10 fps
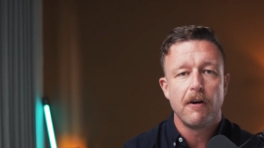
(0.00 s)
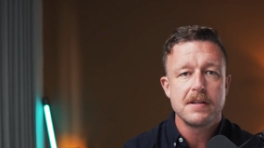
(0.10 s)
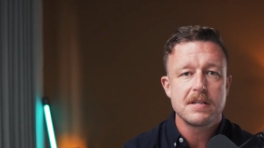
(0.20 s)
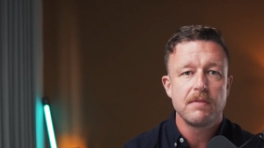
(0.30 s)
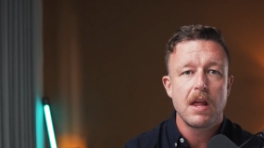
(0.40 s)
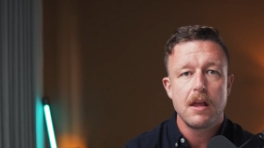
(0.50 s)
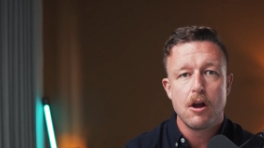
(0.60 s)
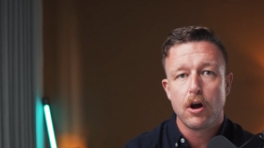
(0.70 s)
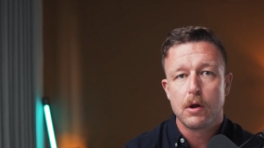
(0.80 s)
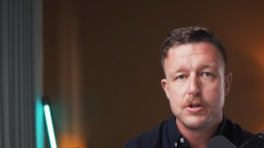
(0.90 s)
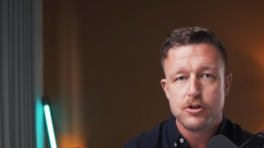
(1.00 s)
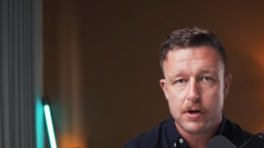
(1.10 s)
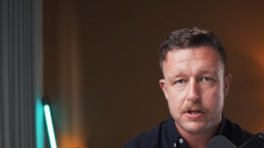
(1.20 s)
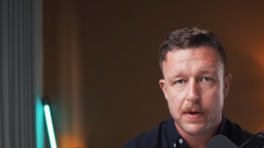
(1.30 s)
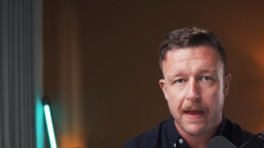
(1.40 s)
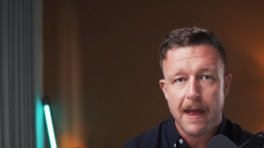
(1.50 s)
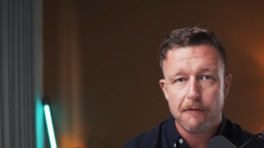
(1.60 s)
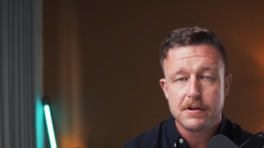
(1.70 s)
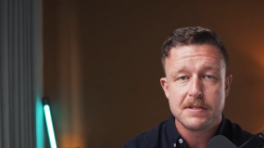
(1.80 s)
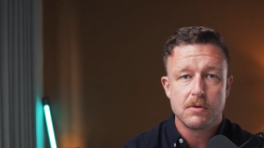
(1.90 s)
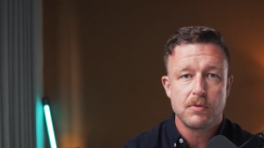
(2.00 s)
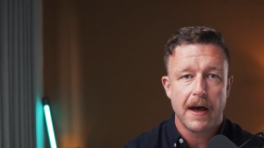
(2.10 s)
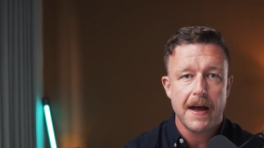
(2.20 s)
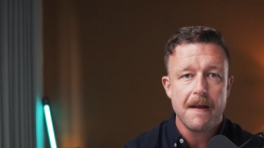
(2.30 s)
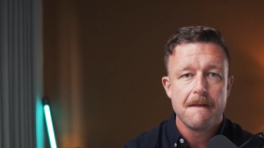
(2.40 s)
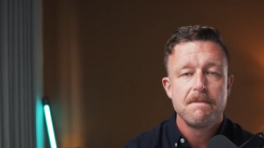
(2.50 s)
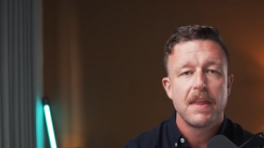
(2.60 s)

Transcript: find something that you're going to enjoy doing every single day